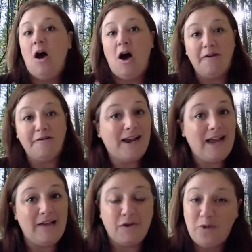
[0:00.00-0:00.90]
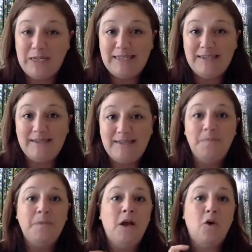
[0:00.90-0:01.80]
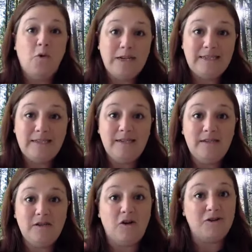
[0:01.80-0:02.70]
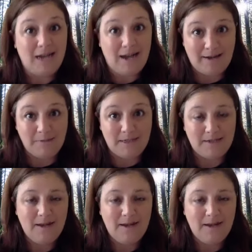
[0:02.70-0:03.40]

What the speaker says: Often I have quizzes. Quizzes are timed.